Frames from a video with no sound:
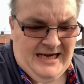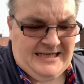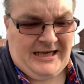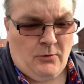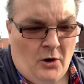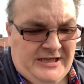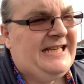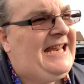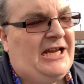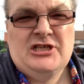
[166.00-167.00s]
so I
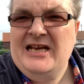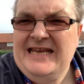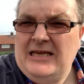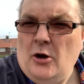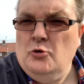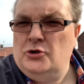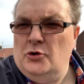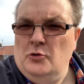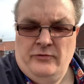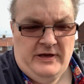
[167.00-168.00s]
did actually go
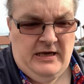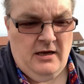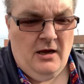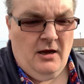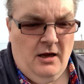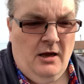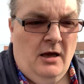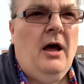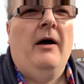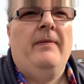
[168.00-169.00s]
to the
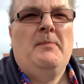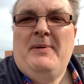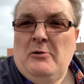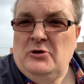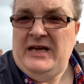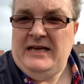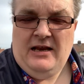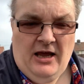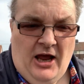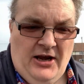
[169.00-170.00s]
building,
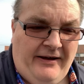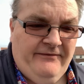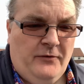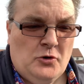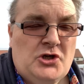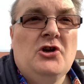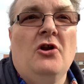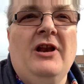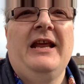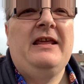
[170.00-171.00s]
and
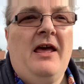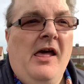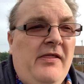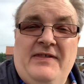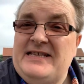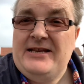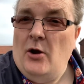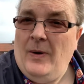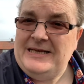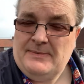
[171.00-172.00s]
unfortunately there's
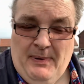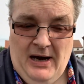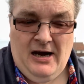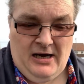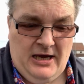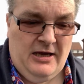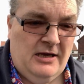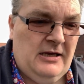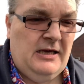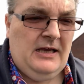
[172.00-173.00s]
nowhere to park.
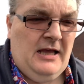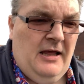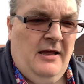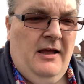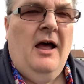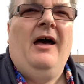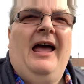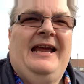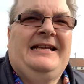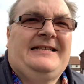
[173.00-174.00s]

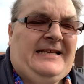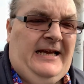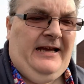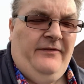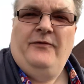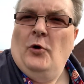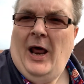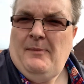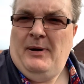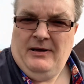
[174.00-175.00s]
It's full
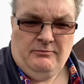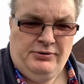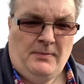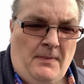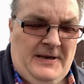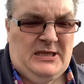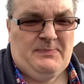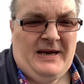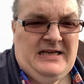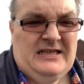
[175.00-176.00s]
up, probably
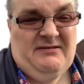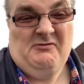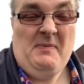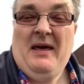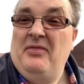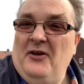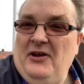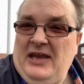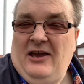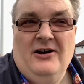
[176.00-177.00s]
space for about
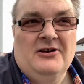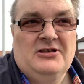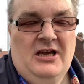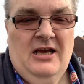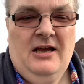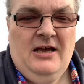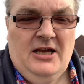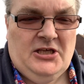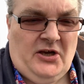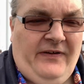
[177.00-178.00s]
30 cars.
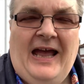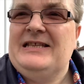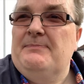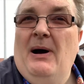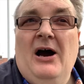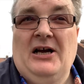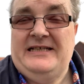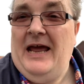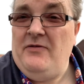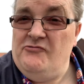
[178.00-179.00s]
So I've had to park
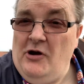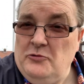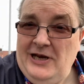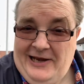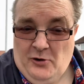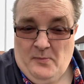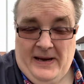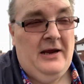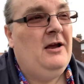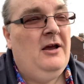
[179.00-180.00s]
down the road a little
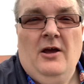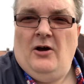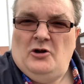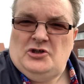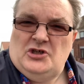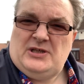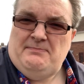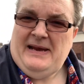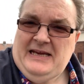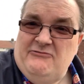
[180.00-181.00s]
bit on just the
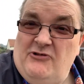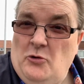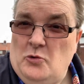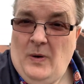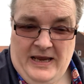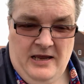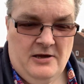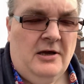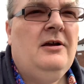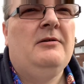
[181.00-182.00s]
main roadway,
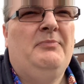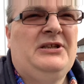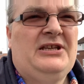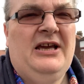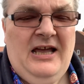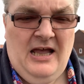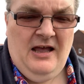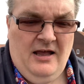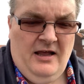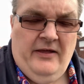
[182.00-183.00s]
but
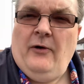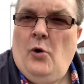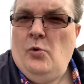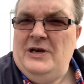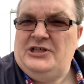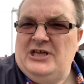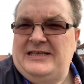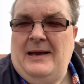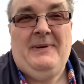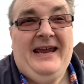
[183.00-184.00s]
the hall is
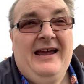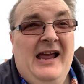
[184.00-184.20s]
just up here.